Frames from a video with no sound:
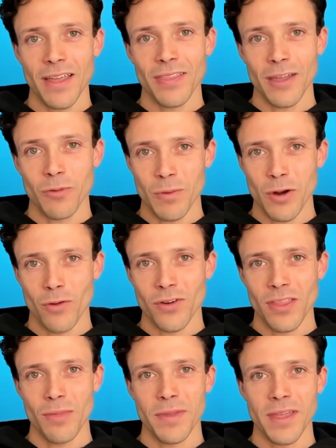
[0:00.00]
like we went over
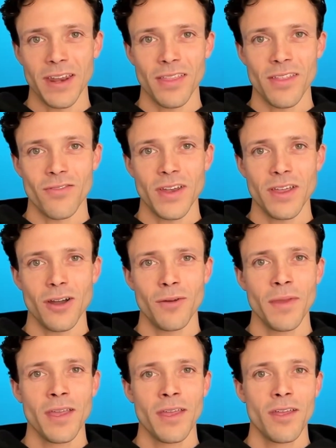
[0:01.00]
in the beginning of this video.
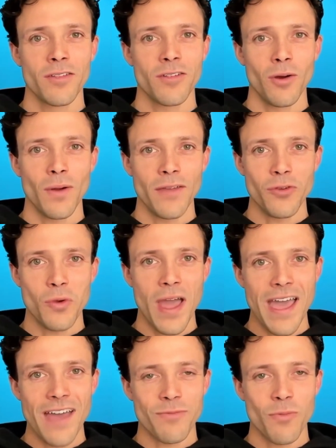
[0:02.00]
So if you
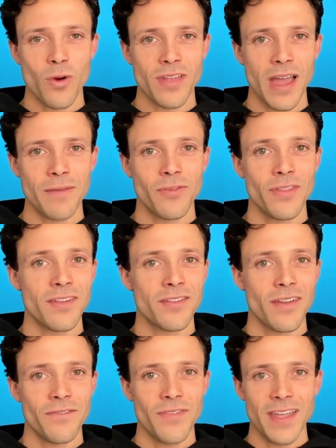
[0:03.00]
have more time for this,
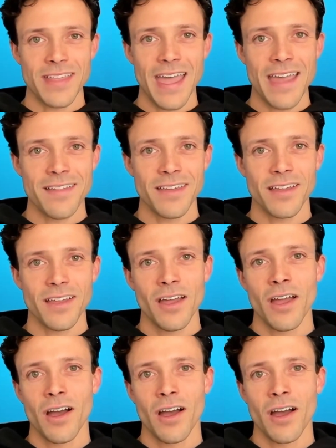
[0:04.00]
fantastic.